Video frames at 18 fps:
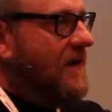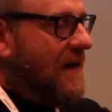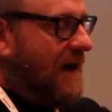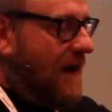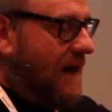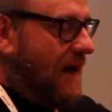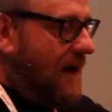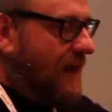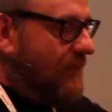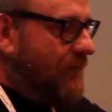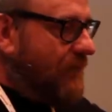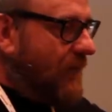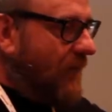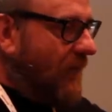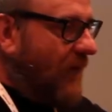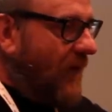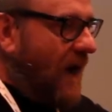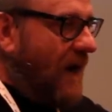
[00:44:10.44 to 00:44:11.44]
Um,
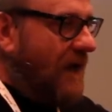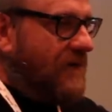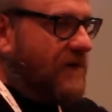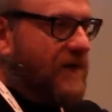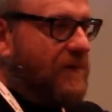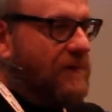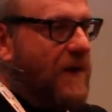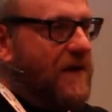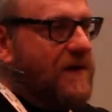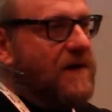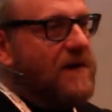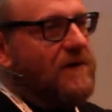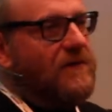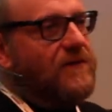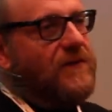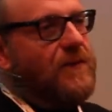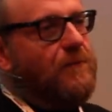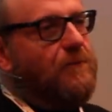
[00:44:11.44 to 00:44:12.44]
and depending
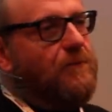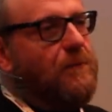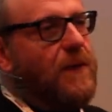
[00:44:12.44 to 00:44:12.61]
on the